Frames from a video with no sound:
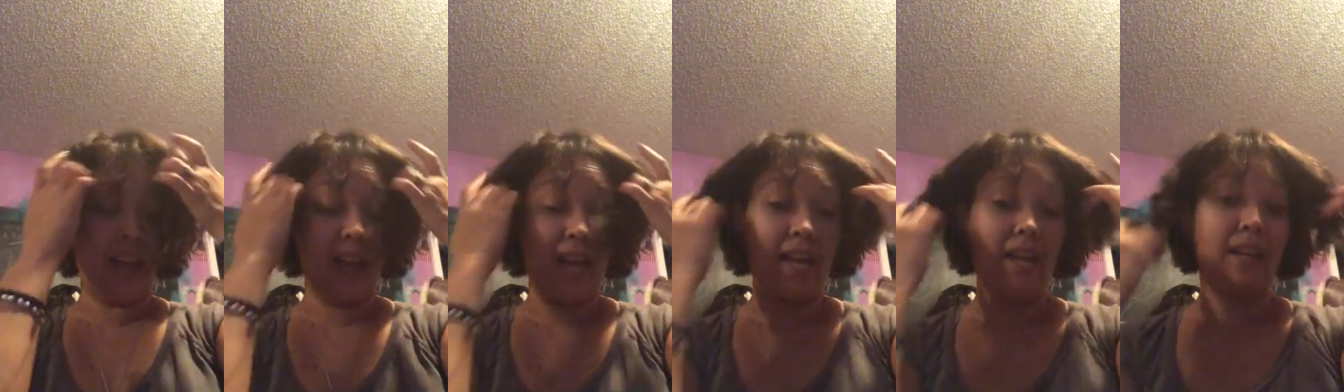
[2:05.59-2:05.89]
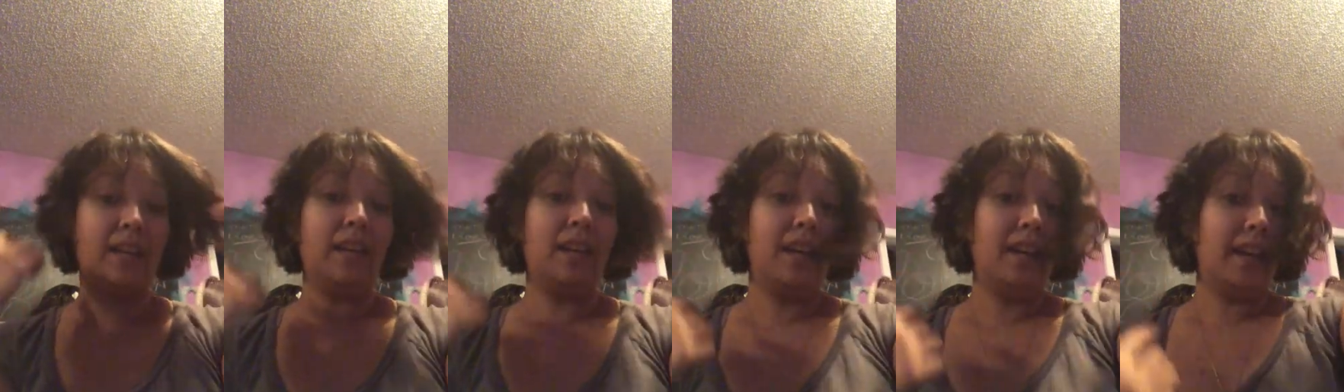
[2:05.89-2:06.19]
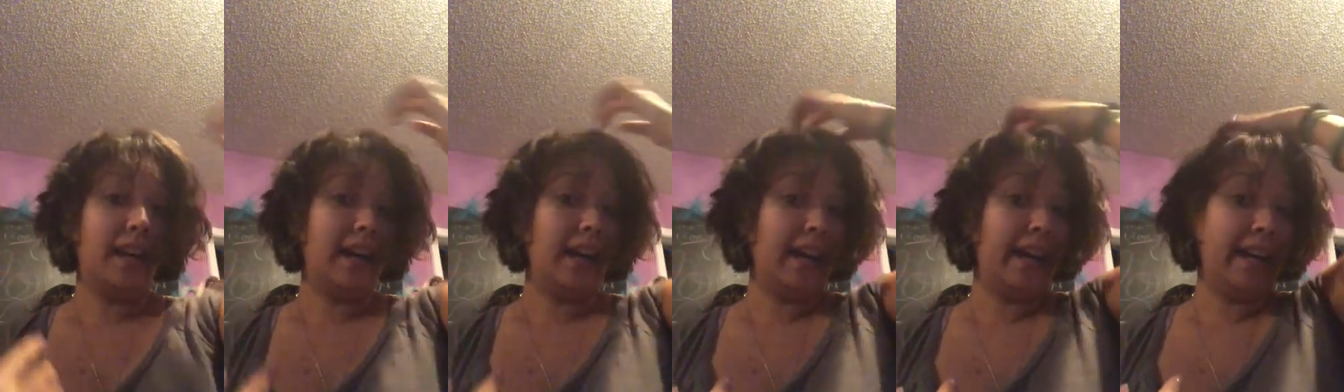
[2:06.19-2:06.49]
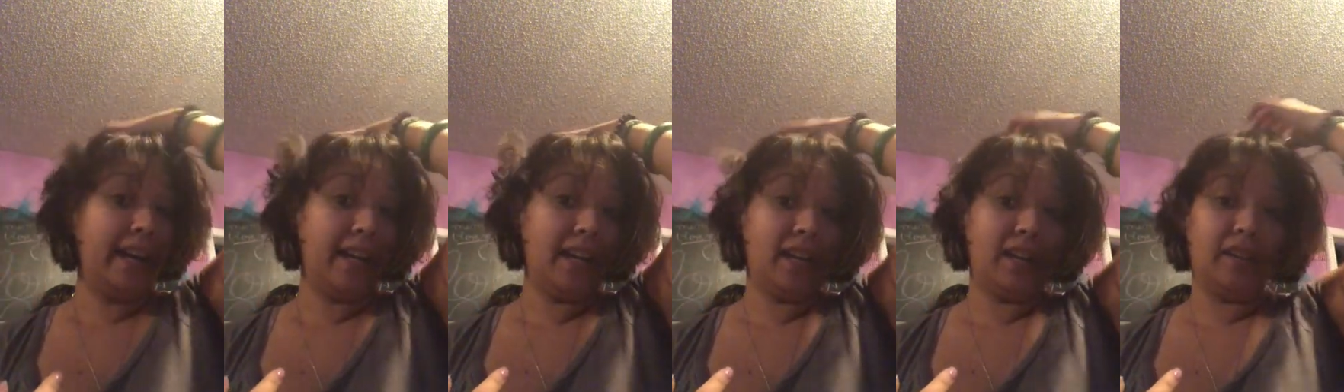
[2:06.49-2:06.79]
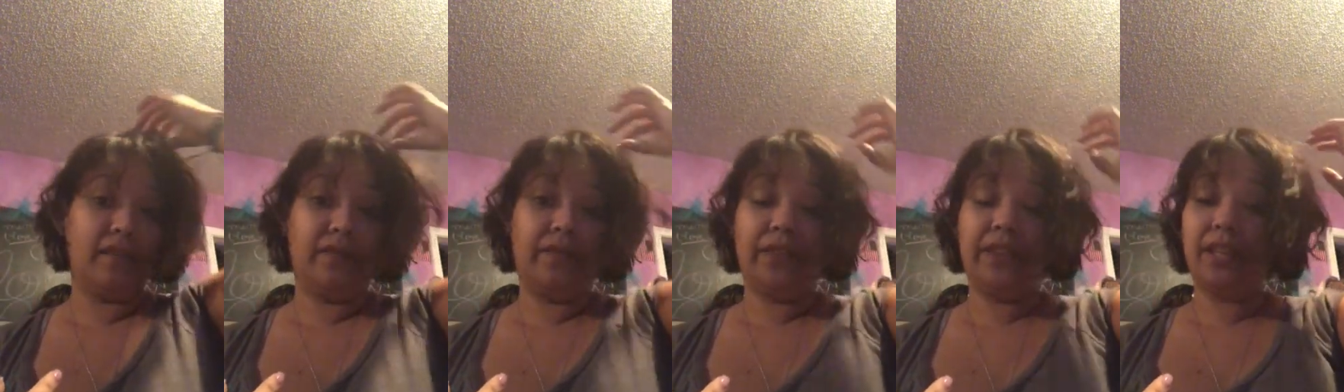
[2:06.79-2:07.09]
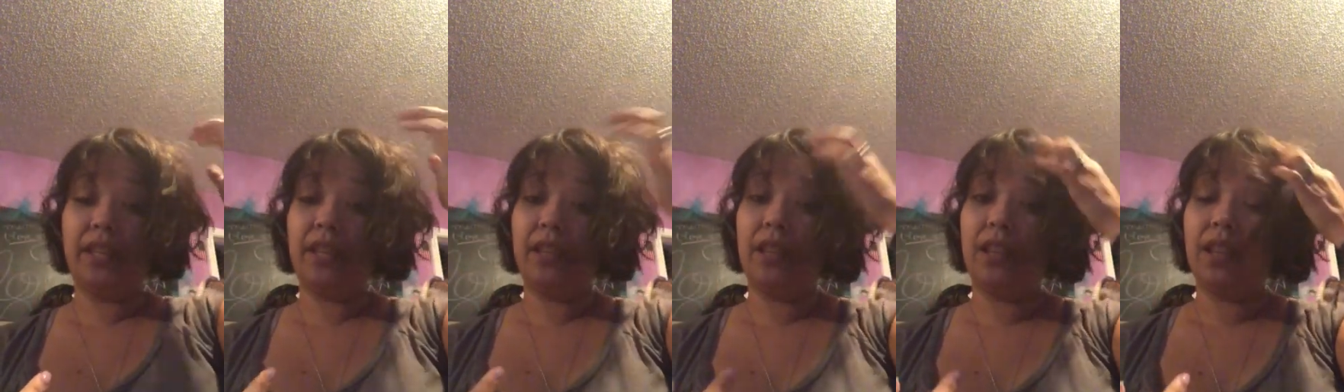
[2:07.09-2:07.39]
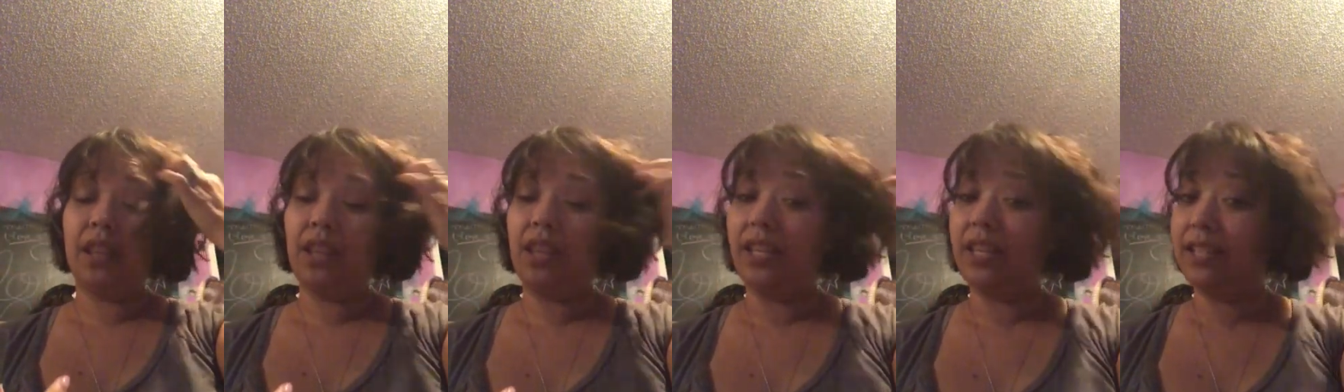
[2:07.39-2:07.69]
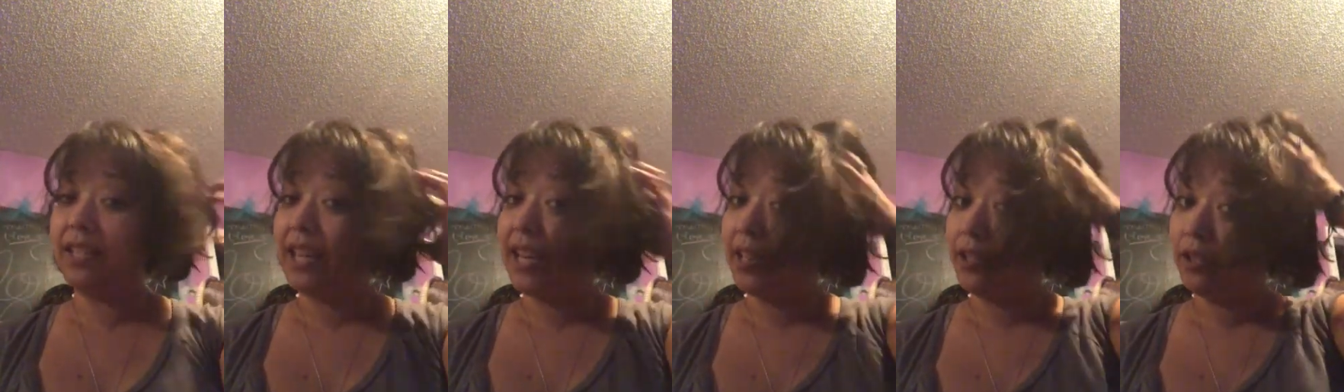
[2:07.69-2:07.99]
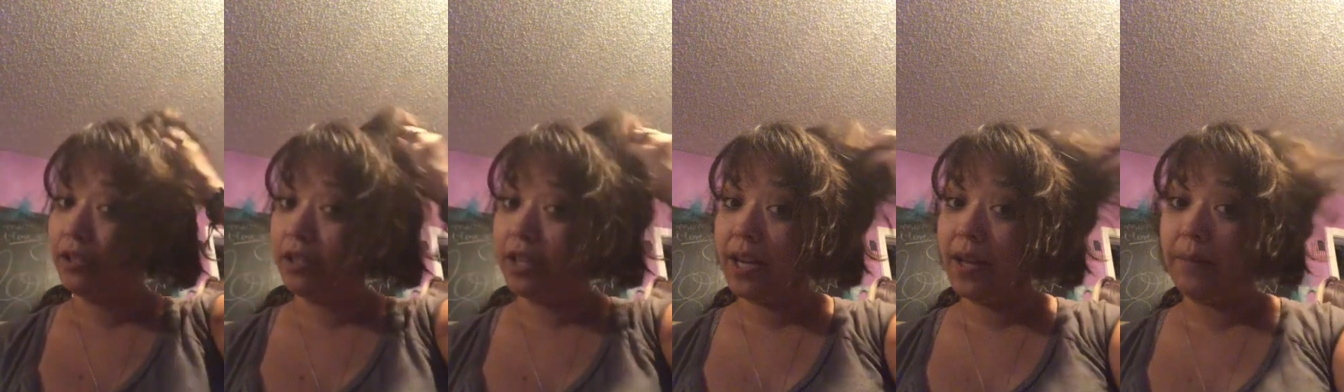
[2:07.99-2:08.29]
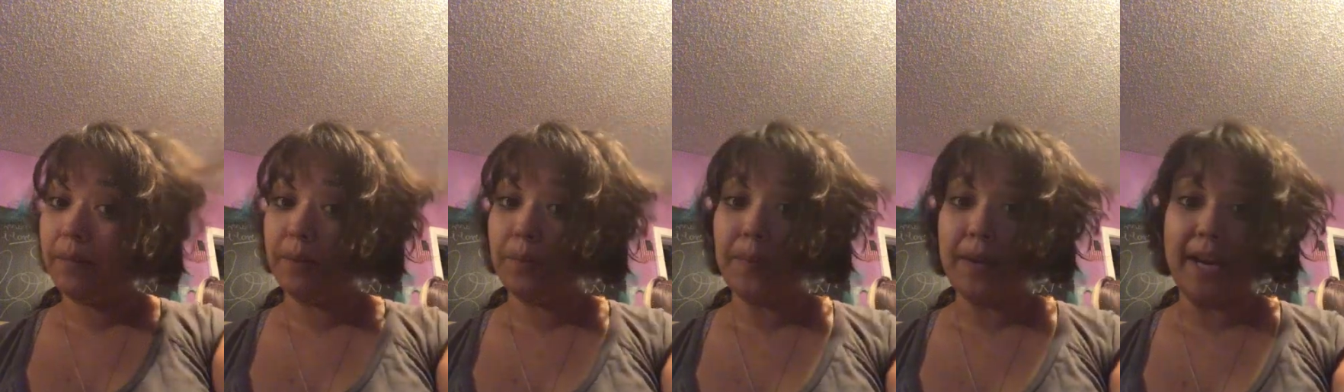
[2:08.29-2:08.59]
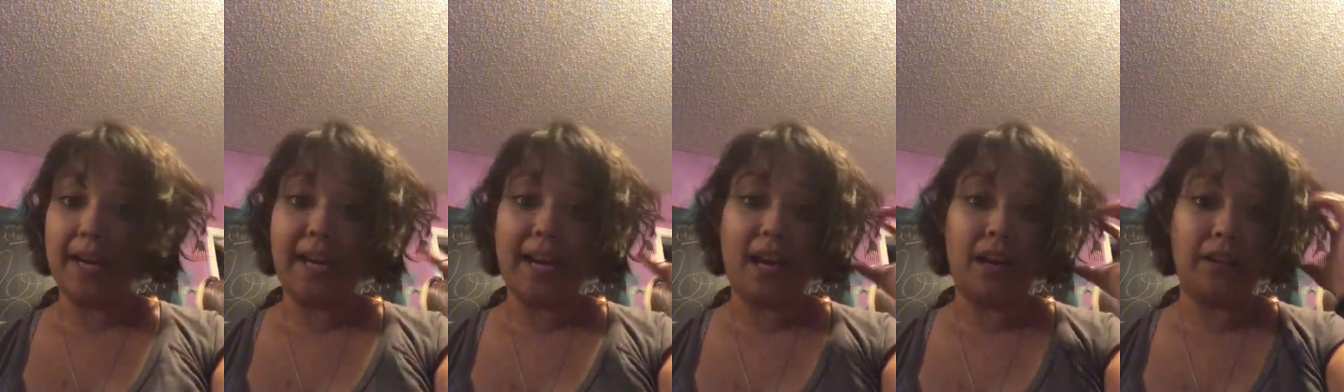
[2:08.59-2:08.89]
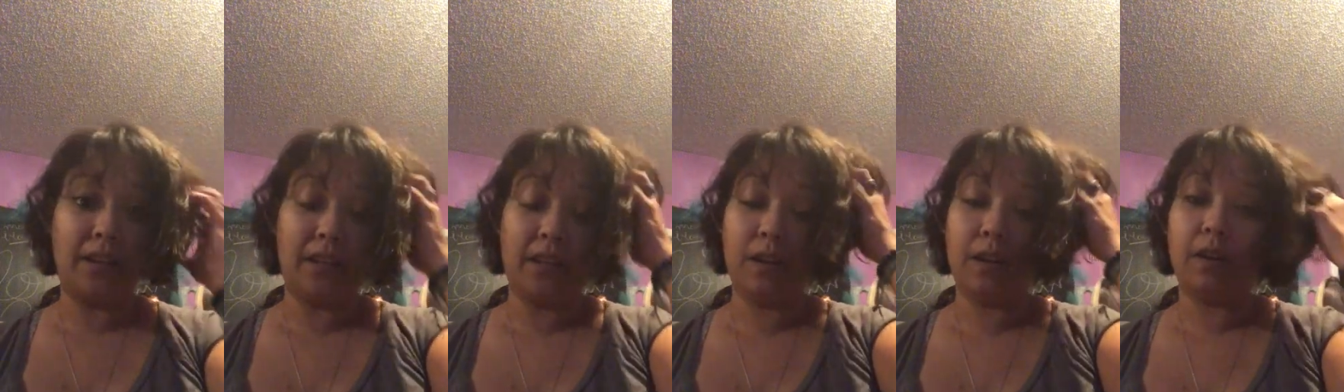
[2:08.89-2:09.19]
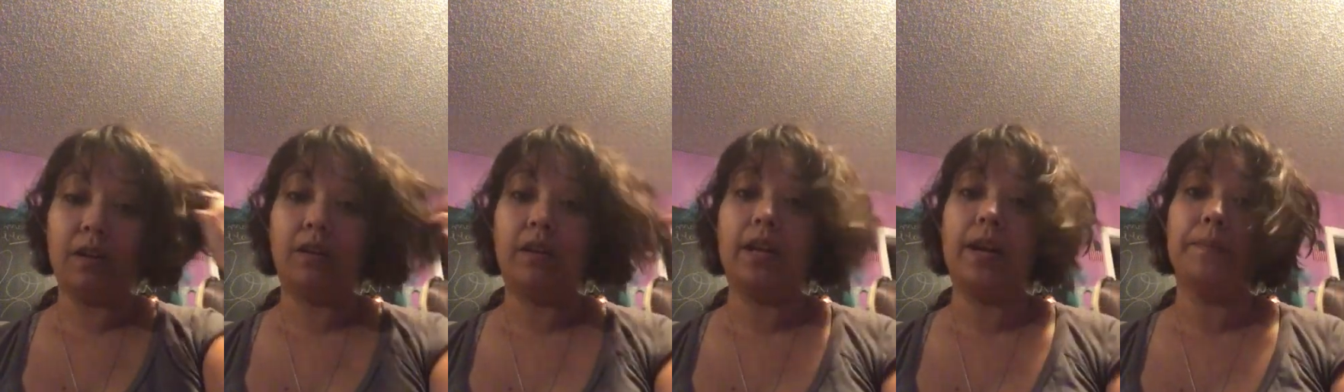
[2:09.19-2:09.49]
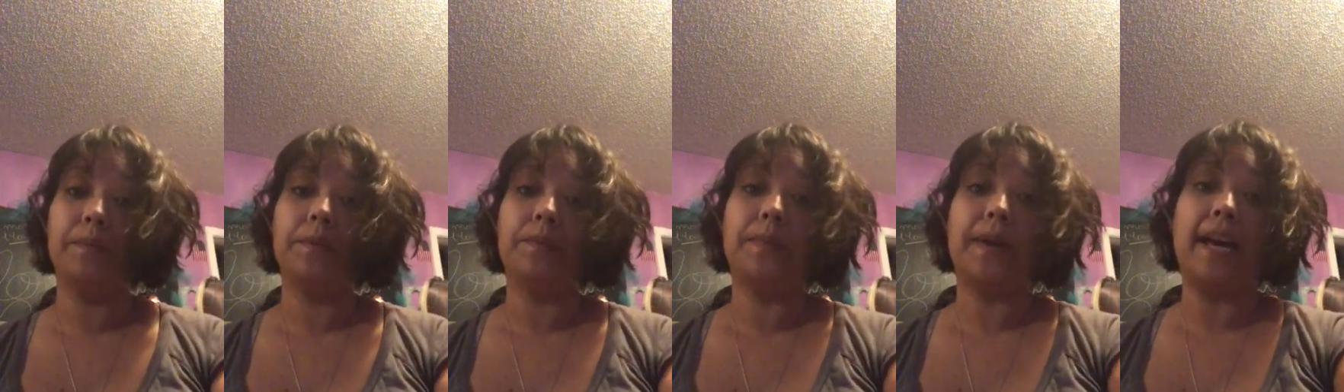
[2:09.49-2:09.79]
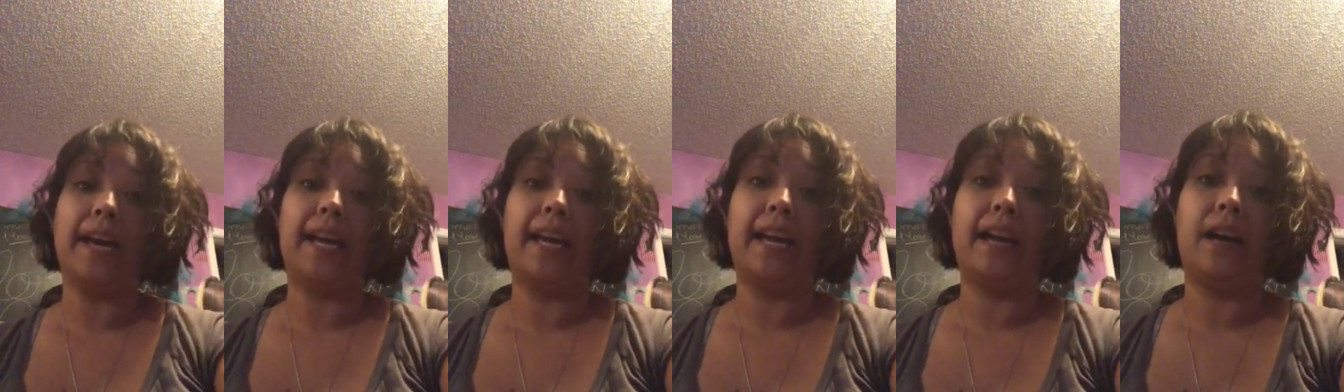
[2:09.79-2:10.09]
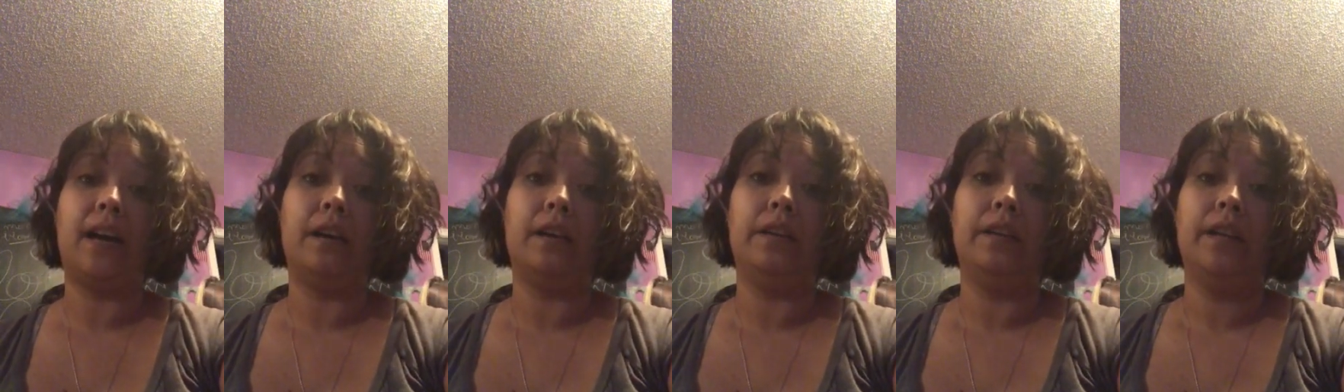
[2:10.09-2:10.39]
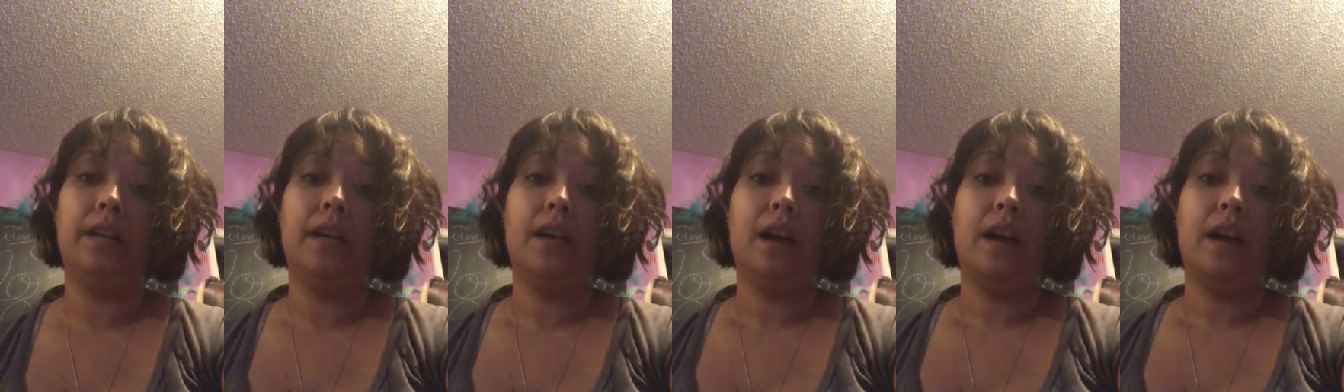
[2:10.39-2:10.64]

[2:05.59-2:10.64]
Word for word: and it the texture comes back out, the curl comes back out.